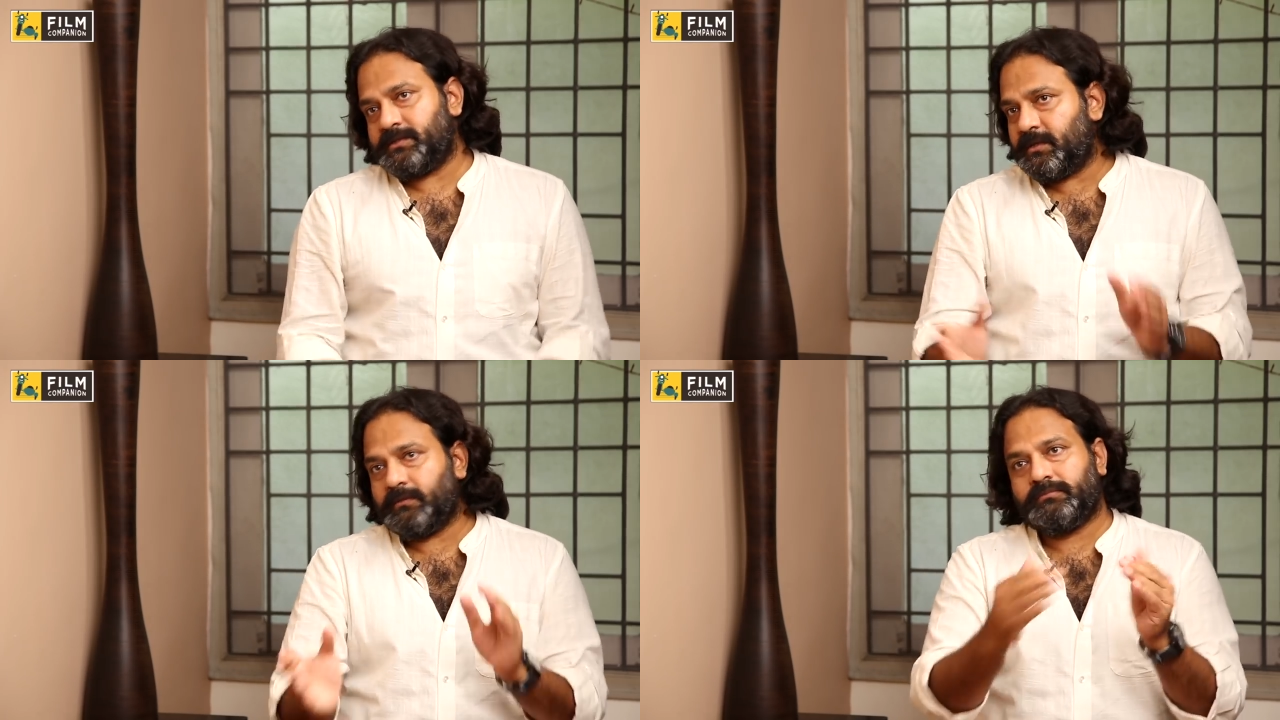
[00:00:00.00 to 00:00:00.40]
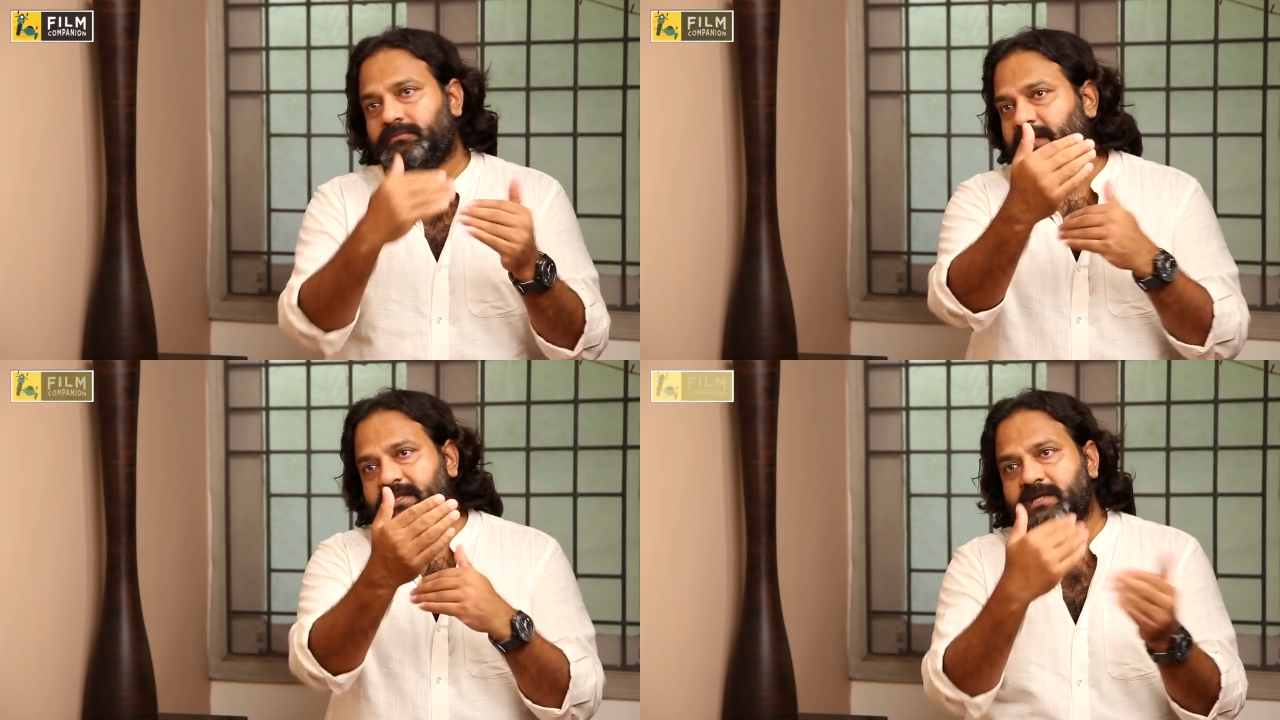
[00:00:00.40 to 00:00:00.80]
So
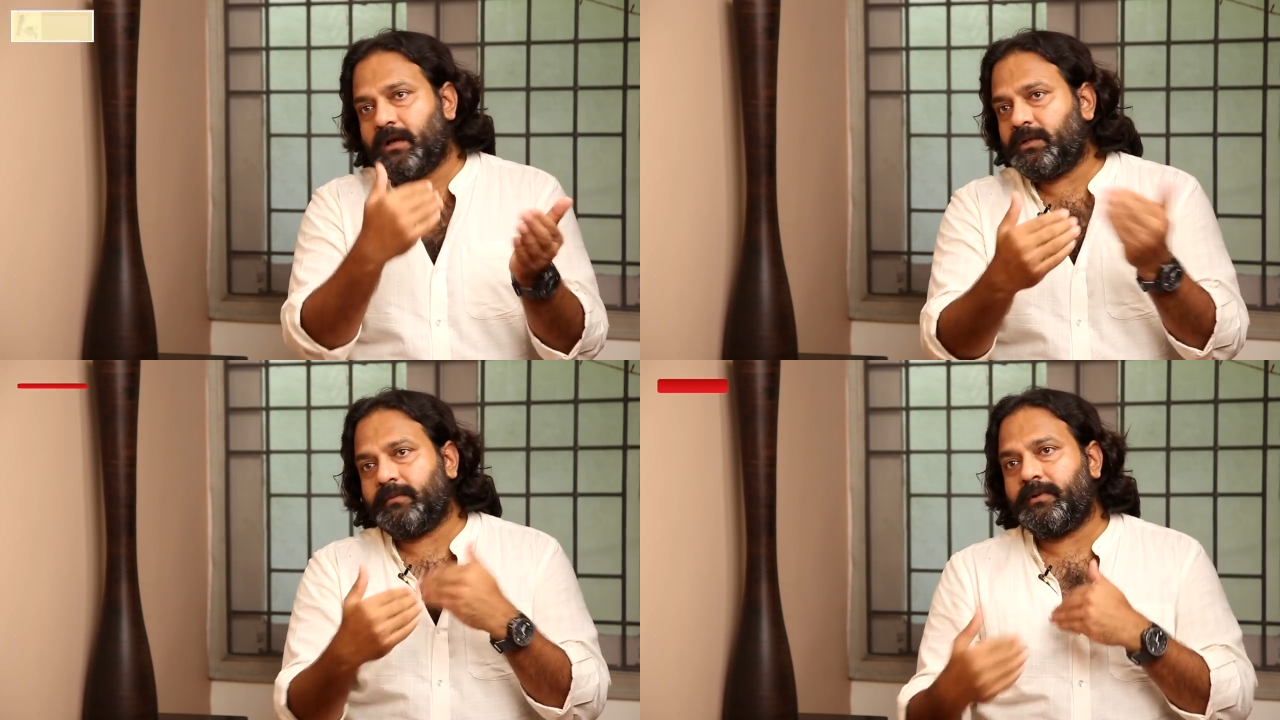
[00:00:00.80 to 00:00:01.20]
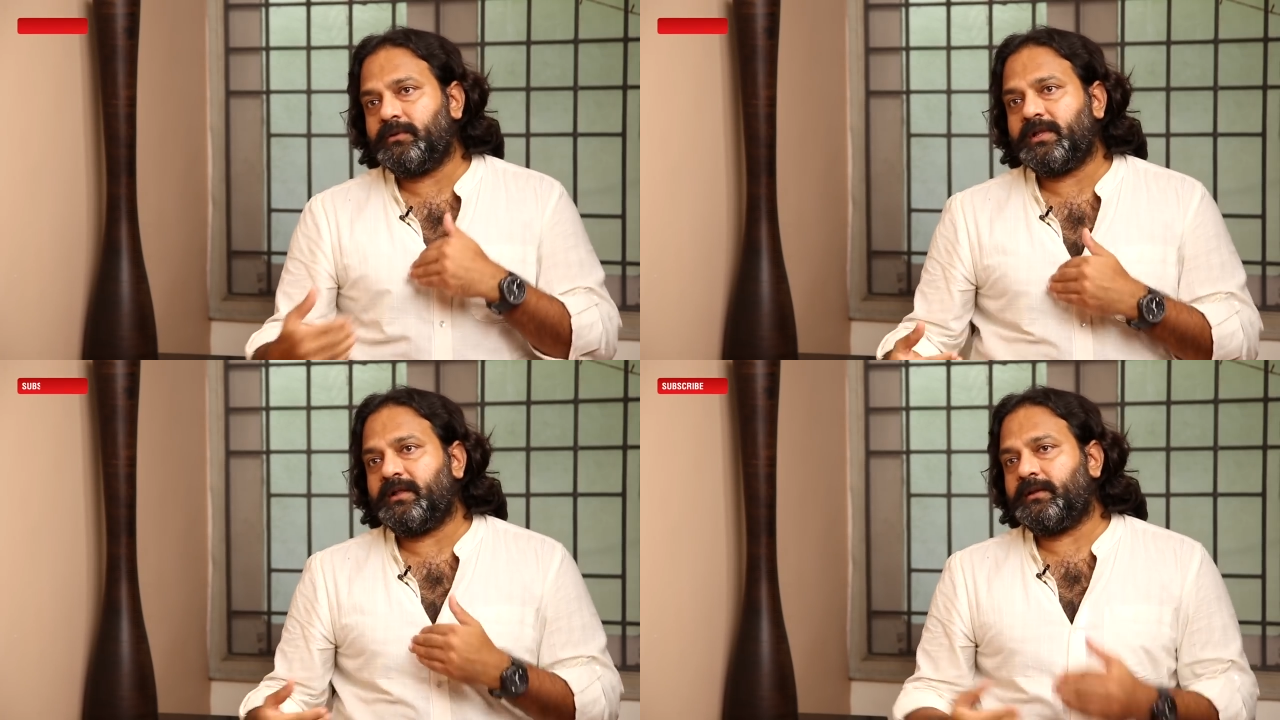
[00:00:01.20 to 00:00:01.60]
that's how the
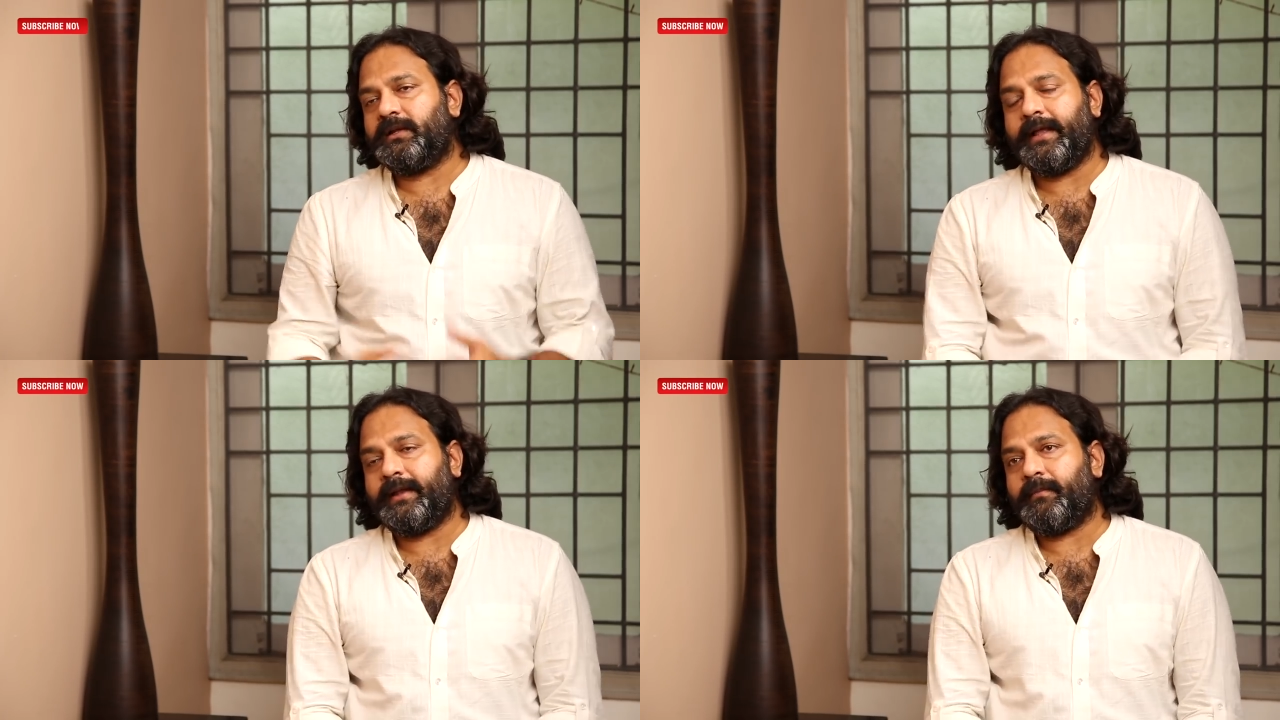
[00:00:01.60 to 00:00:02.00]
below the line